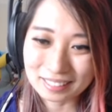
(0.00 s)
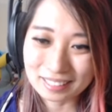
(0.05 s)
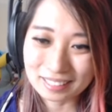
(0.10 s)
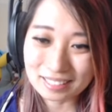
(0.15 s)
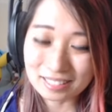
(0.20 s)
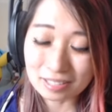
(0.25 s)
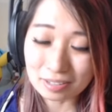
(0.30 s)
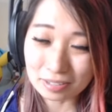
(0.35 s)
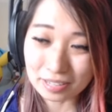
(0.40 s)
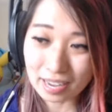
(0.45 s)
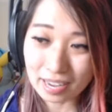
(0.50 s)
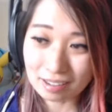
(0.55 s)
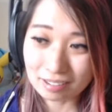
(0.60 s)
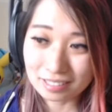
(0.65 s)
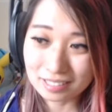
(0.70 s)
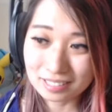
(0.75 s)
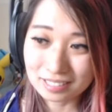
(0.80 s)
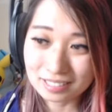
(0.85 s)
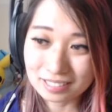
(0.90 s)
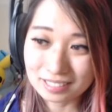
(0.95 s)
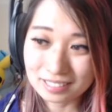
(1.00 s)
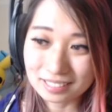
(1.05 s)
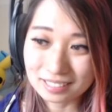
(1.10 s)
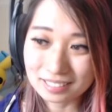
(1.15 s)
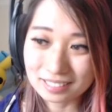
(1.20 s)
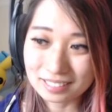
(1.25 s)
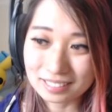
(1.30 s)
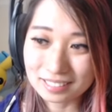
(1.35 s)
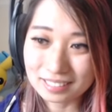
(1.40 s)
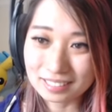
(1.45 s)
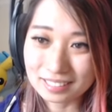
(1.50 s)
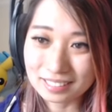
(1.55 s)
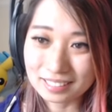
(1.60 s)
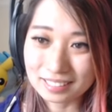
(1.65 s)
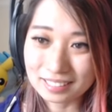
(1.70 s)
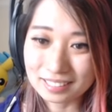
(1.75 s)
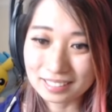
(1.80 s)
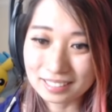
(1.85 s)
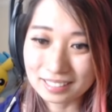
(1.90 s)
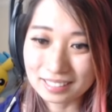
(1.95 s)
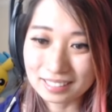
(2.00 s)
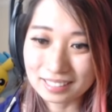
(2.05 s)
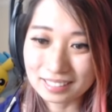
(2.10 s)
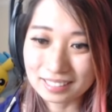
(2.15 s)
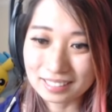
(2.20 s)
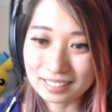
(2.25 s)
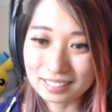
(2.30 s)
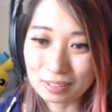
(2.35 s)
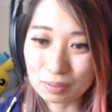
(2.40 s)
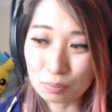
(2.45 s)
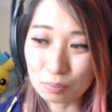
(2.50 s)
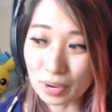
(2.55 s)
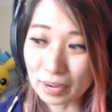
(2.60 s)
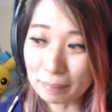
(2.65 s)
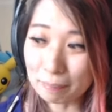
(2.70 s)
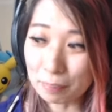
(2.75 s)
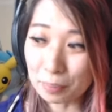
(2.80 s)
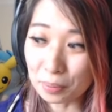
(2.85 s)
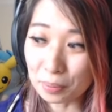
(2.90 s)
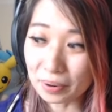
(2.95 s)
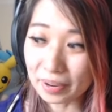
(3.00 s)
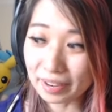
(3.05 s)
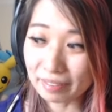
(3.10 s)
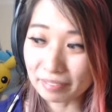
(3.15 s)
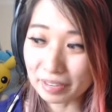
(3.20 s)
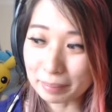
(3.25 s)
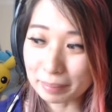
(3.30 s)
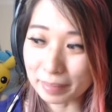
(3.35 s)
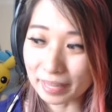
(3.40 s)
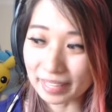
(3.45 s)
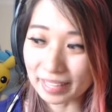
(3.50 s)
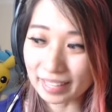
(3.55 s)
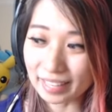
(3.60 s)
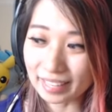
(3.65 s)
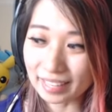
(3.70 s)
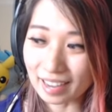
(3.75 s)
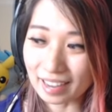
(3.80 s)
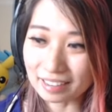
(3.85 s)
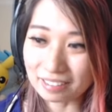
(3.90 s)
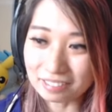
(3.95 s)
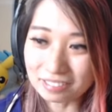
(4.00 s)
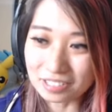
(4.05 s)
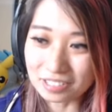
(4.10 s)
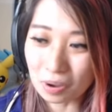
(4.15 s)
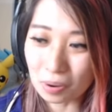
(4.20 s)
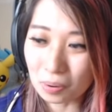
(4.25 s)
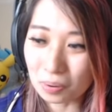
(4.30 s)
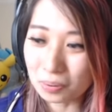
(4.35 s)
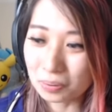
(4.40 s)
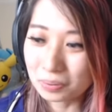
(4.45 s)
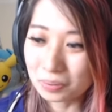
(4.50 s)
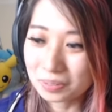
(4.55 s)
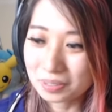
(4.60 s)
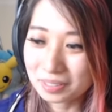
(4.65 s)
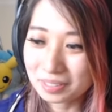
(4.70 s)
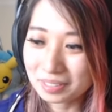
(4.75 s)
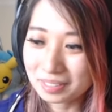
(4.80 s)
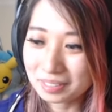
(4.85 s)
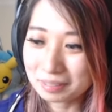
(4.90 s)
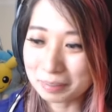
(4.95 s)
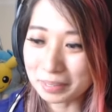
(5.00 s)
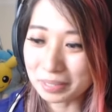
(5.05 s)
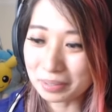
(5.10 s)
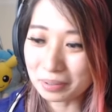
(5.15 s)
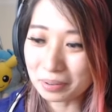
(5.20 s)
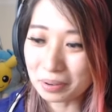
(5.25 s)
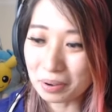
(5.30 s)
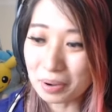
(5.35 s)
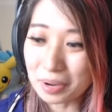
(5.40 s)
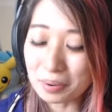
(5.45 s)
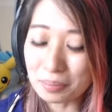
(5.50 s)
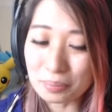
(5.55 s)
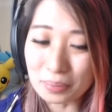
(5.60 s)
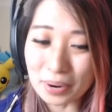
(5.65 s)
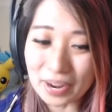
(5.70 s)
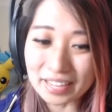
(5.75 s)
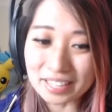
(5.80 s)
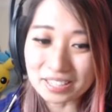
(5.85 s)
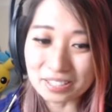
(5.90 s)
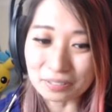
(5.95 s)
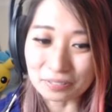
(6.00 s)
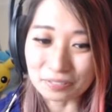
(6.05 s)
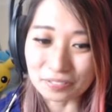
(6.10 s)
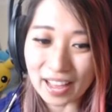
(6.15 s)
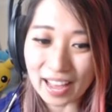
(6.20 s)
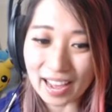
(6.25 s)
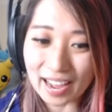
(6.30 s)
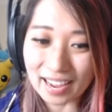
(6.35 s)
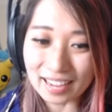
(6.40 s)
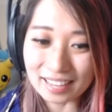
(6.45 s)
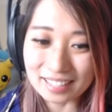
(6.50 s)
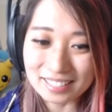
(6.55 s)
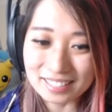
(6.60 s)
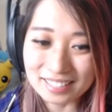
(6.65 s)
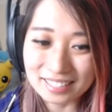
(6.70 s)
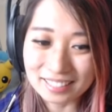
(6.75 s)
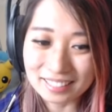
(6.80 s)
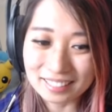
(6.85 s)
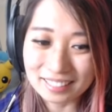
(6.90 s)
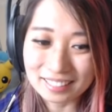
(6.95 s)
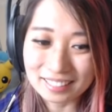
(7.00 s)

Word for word: Slow down. Is it one pull every minute now? One pull every minute? I don't know. But you're going way too fast.